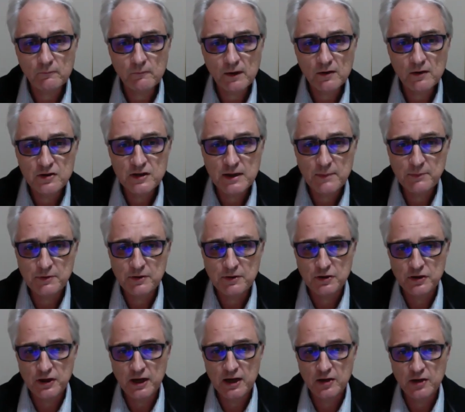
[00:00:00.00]
steps and
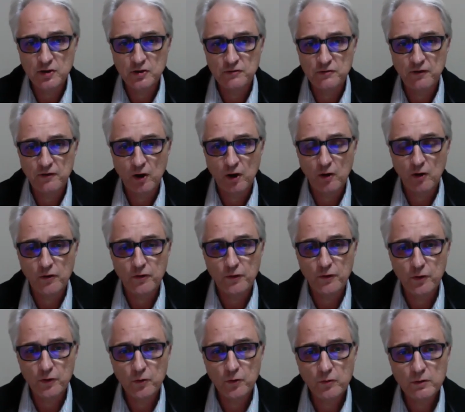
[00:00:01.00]
stages followed
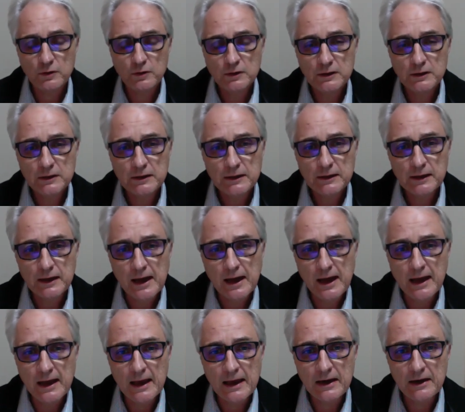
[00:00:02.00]
through,
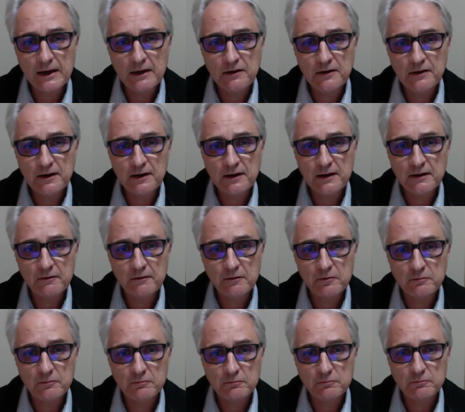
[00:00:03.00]
and
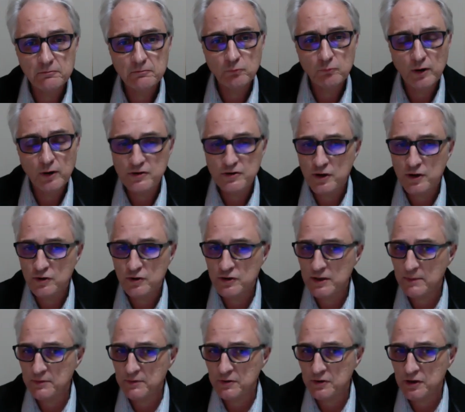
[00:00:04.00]
once those
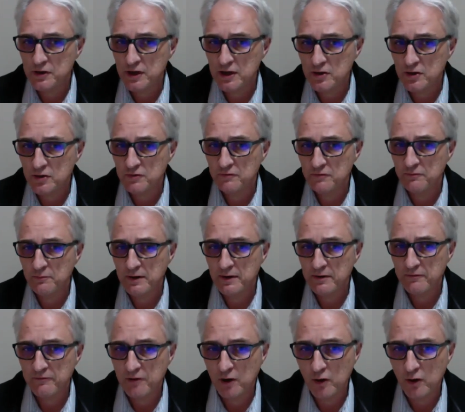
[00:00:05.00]
steps and stages have been
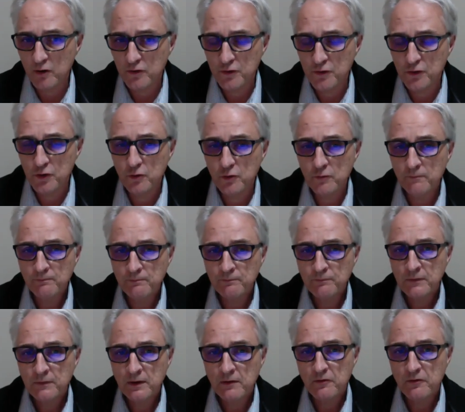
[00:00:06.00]
followed through,
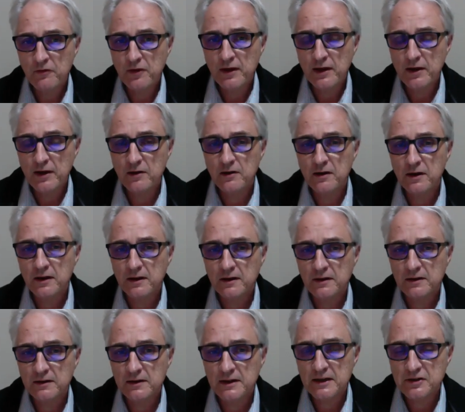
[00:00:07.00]
then
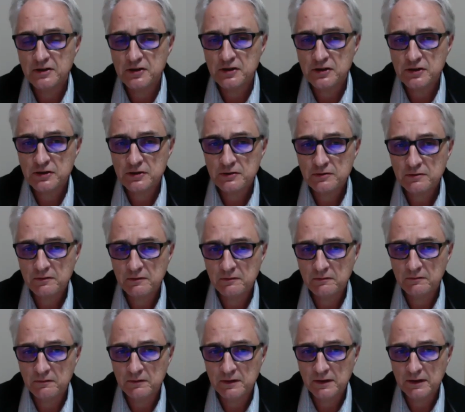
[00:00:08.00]

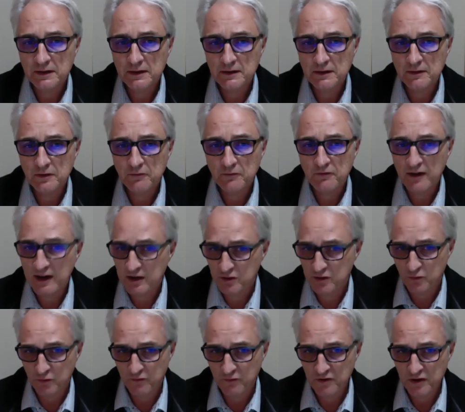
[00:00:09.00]
the facts
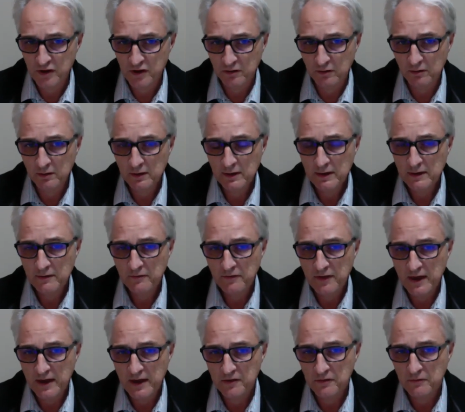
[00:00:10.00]
reveal
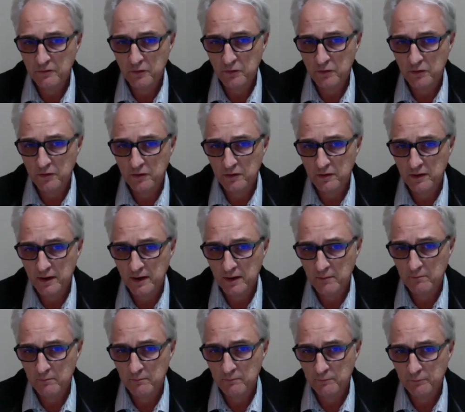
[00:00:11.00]
that
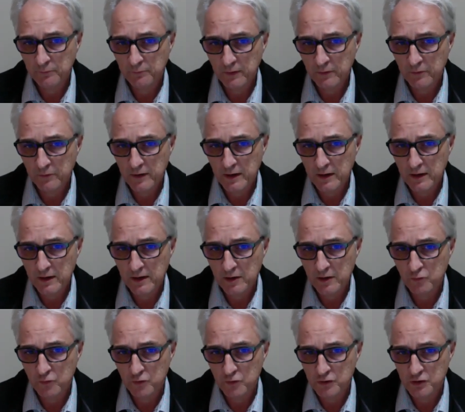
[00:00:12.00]
the
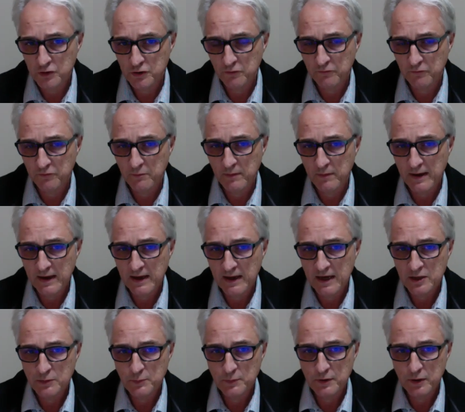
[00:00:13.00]
interest of the bank
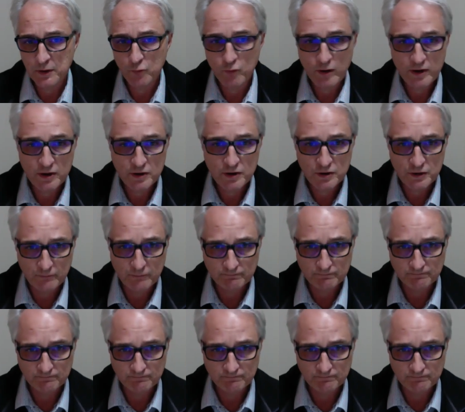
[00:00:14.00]
has been registered